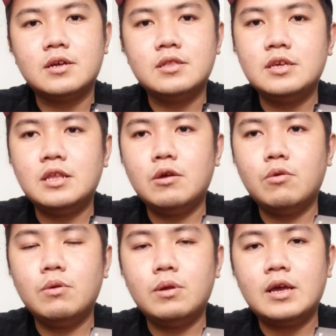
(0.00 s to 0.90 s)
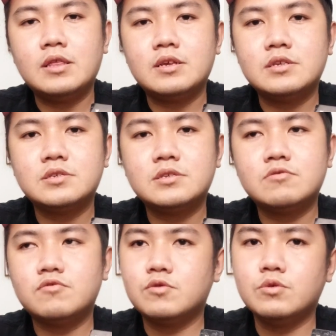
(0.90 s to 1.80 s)
the low light is
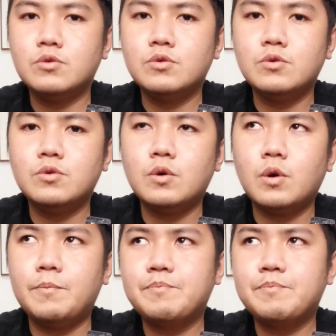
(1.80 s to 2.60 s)
too